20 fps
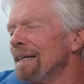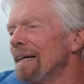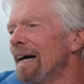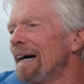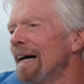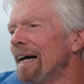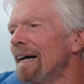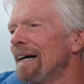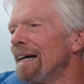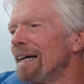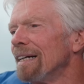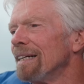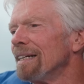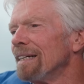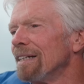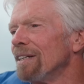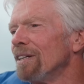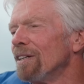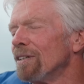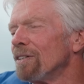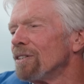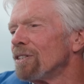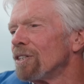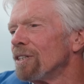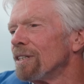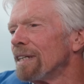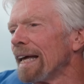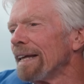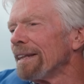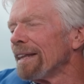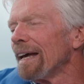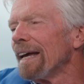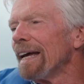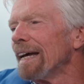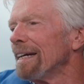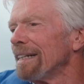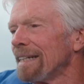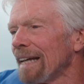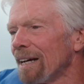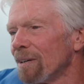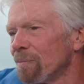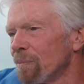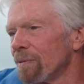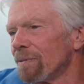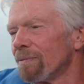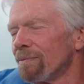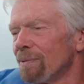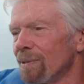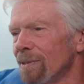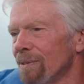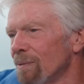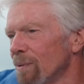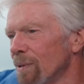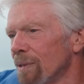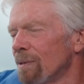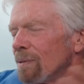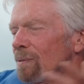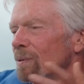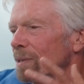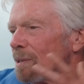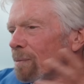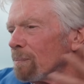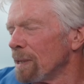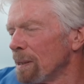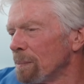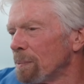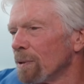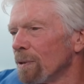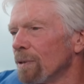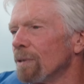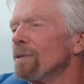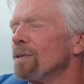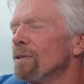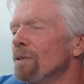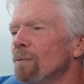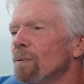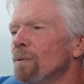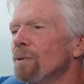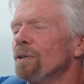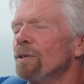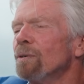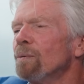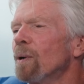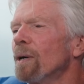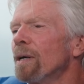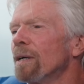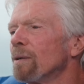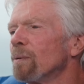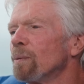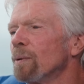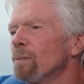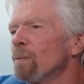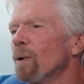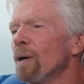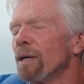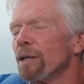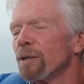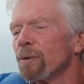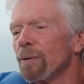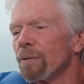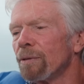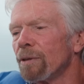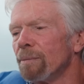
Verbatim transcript: uh, you know should let their hair down with with, with, with the people who who work work with